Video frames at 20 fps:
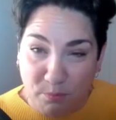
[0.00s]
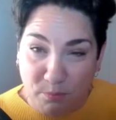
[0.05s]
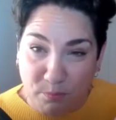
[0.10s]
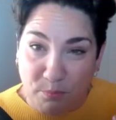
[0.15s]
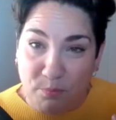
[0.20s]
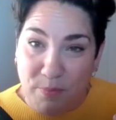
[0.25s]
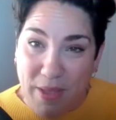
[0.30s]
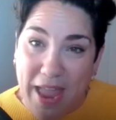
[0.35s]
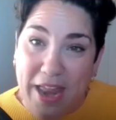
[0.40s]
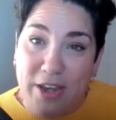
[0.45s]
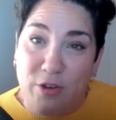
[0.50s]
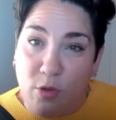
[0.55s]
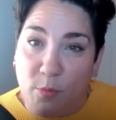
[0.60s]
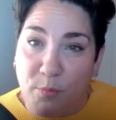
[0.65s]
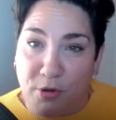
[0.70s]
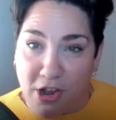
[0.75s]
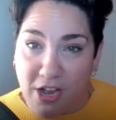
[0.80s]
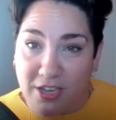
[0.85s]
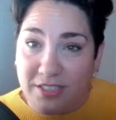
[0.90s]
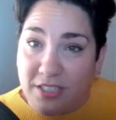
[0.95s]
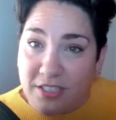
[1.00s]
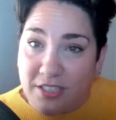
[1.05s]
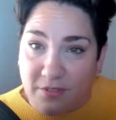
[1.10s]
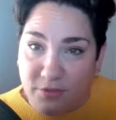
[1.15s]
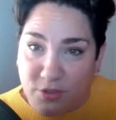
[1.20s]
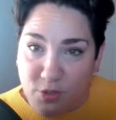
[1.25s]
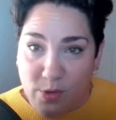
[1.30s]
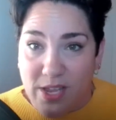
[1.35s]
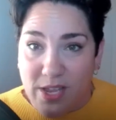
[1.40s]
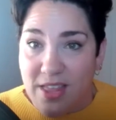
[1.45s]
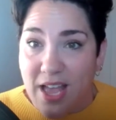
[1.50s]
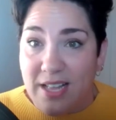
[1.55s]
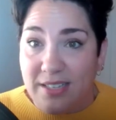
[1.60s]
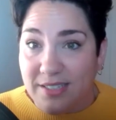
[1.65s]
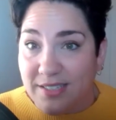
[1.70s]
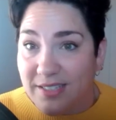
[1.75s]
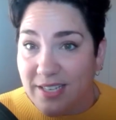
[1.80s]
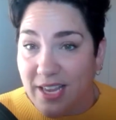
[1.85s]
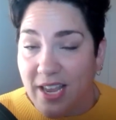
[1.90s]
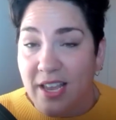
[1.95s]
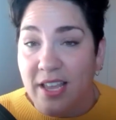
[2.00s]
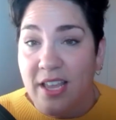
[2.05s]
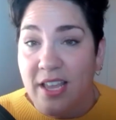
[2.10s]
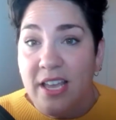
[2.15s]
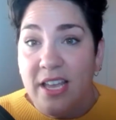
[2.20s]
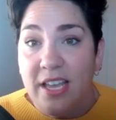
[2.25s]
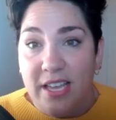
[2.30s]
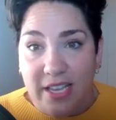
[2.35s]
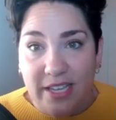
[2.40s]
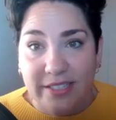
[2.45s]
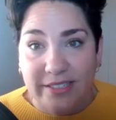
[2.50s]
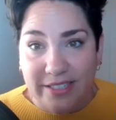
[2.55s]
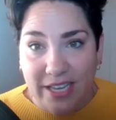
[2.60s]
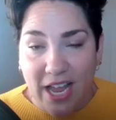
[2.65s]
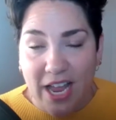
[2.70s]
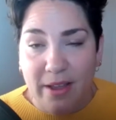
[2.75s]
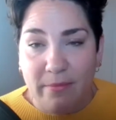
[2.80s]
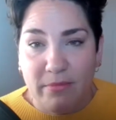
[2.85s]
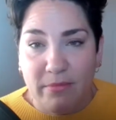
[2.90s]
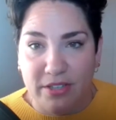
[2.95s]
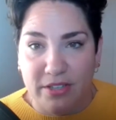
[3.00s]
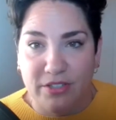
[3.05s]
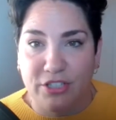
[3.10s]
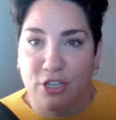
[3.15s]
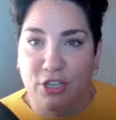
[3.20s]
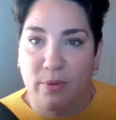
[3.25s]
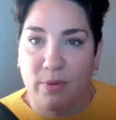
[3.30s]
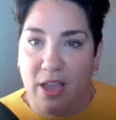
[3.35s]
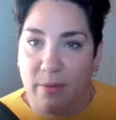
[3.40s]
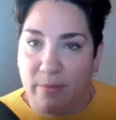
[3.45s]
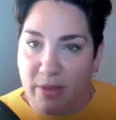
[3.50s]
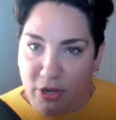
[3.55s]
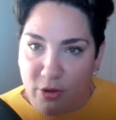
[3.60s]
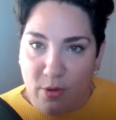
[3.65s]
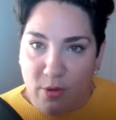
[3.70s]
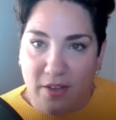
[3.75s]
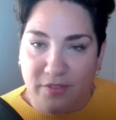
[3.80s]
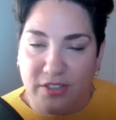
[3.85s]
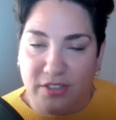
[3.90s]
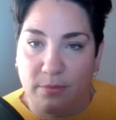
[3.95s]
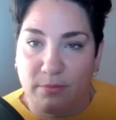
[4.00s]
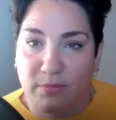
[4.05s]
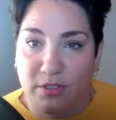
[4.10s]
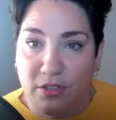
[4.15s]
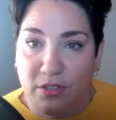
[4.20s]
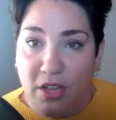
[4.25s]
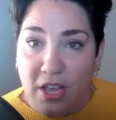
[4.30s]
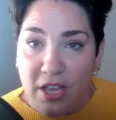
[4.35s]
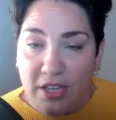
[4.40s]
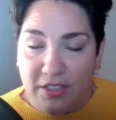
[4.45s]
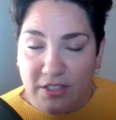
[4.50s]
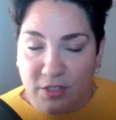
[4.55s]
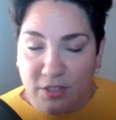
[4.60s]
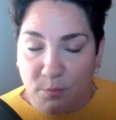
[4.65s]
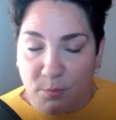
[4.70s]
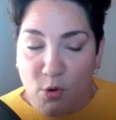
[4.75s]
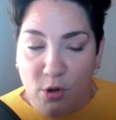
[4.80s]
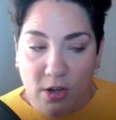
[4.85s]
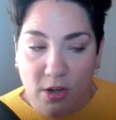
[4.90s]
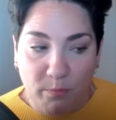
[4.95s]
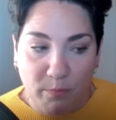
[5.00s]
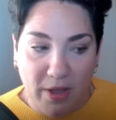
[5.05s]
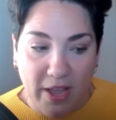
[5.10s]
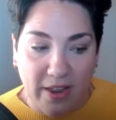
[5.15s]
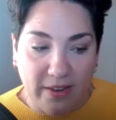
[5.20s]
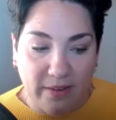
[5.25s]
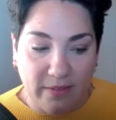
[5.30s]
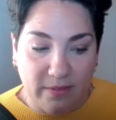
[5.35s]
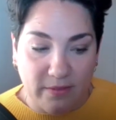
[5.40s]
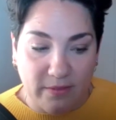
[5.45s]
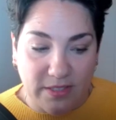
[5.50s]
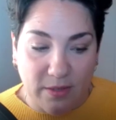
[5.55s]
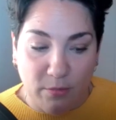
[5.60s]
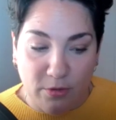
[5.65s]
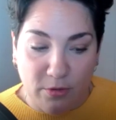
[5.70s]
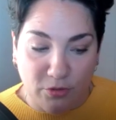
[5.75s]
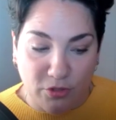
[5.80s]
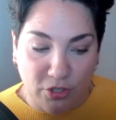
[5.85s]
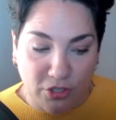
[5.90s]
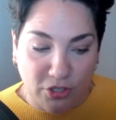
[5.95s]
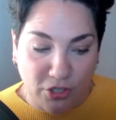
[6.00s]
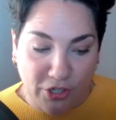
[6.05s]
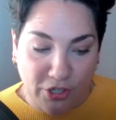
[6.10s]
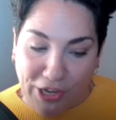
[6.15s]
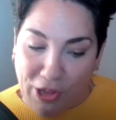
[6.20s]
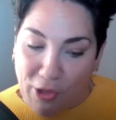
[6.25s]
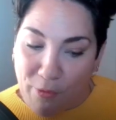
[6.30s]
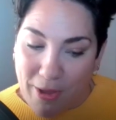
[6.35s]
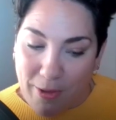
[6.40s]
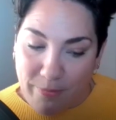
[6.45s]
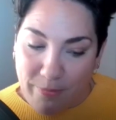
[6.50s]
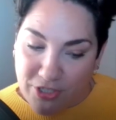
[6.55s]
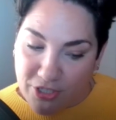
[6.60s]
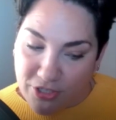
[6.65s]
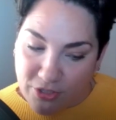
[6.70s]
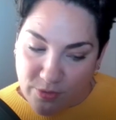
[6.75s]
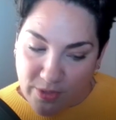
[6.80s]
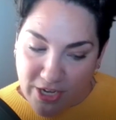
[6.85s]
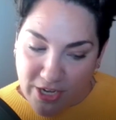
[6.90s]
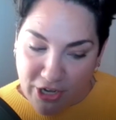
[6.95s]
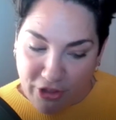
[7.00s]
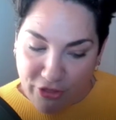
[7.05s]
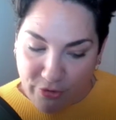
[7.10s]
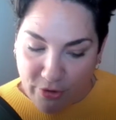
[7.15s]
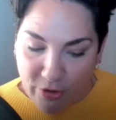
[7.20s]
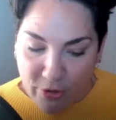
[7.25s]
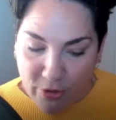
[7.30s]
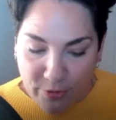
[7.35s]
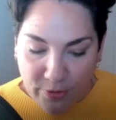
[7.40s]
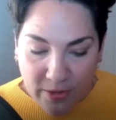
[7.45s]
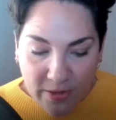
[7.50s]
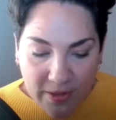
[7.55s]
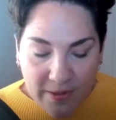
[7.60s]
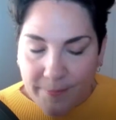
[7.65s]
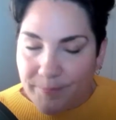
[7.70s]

manual process of doing that sync is time consuming. I mean, you have some support, but someone who's just starting out might be just doing it on their own.